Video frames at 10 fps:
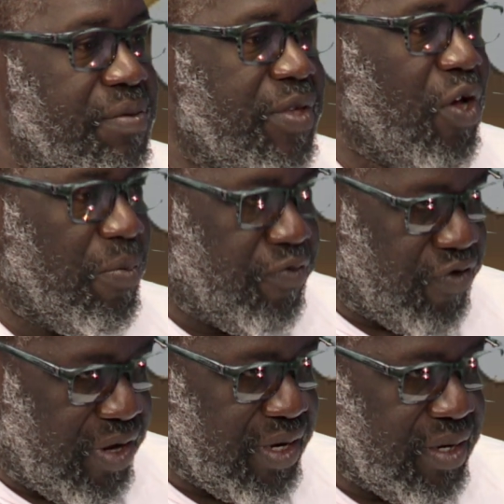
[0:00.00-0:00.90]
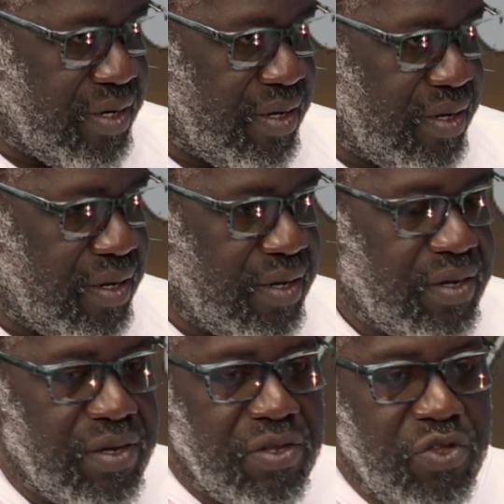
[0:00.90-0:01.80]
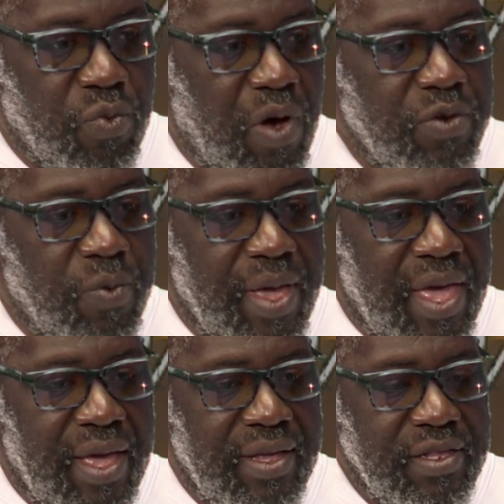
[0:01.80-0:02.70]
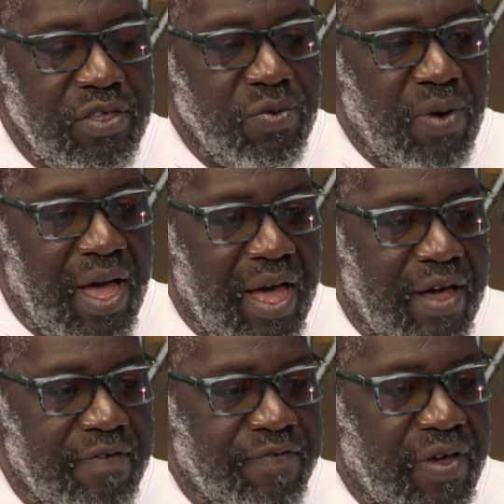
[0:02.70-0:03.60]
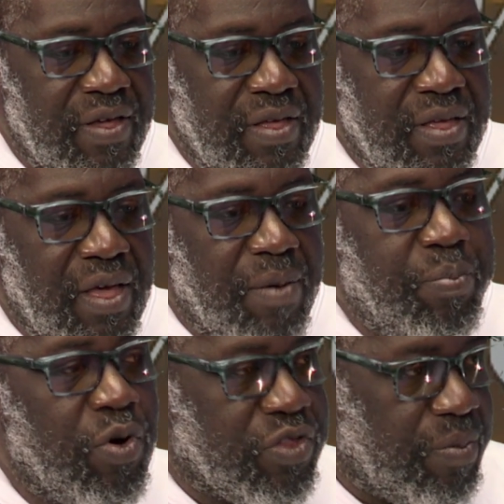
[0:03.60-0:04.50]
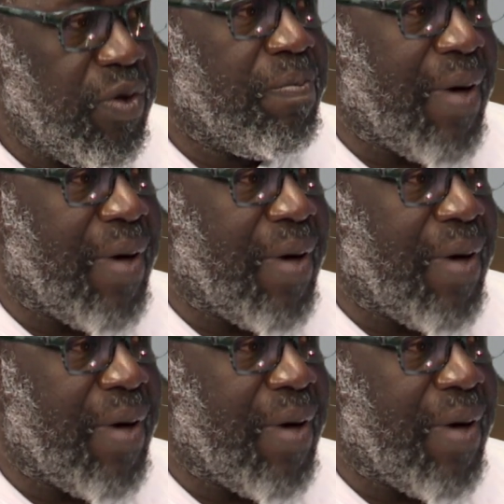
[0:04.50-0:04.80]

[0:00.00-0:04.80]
to be upgraded to one where you have portable